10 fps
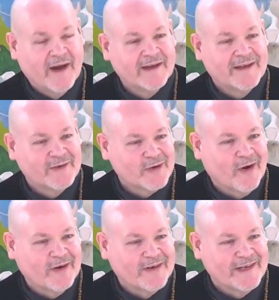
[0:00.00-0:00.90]

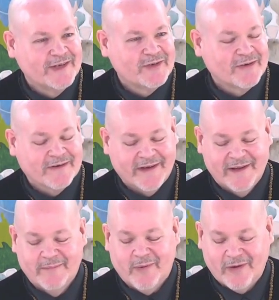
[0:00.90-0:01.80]
kindergarten teacher
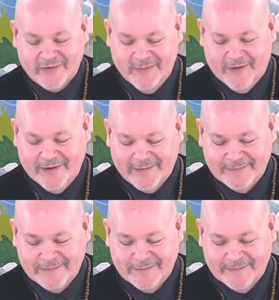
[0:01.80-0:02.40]
in Baltimore.